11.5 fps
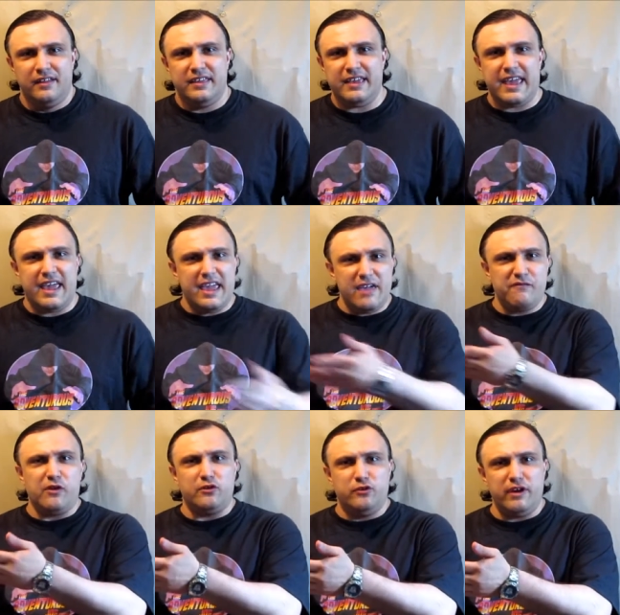You get
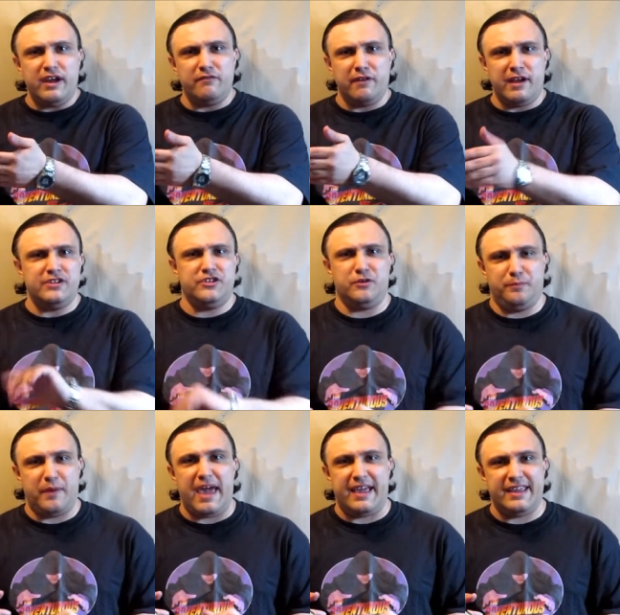evil Green Ranger
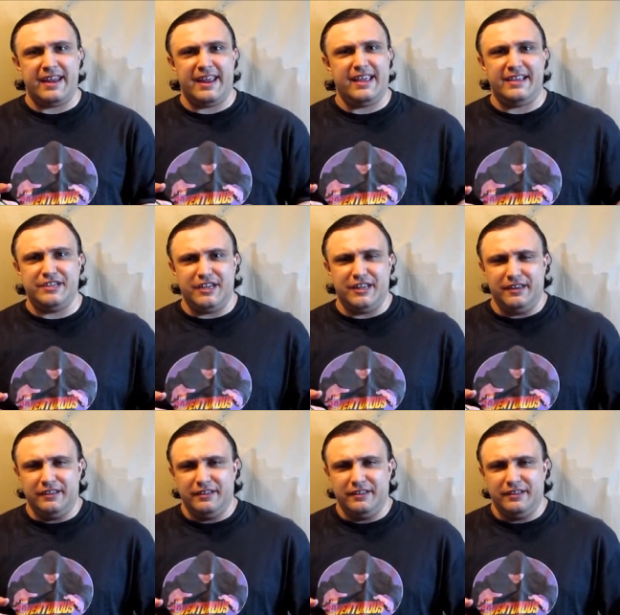back in action.